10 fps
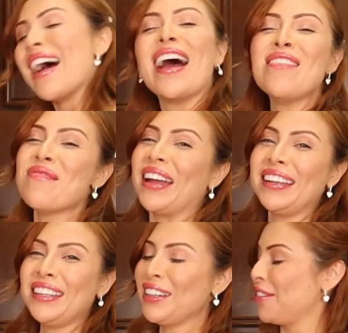I might
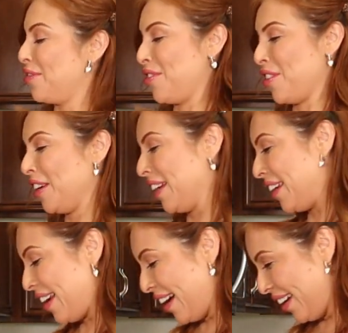need a fork and
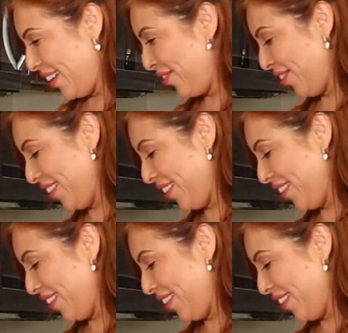knife.